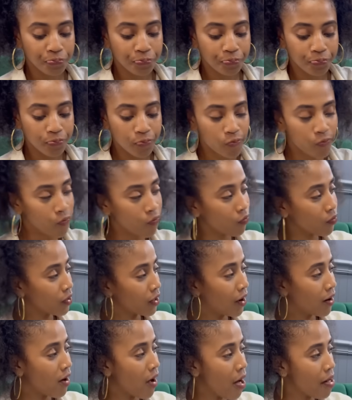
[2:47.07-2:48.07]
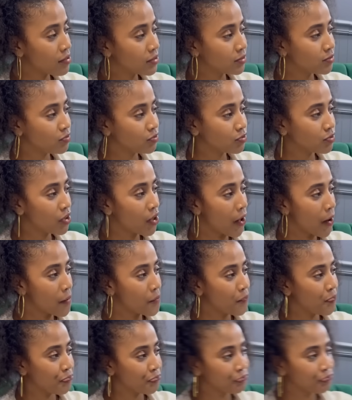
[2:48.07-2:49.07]
I got your back. Like I know you got
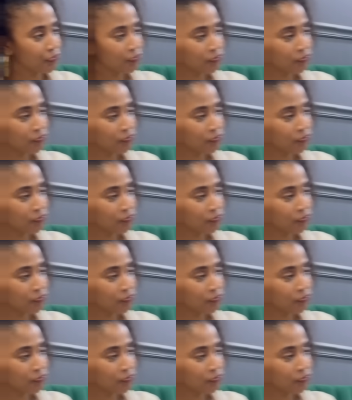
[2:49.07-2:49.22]
mine.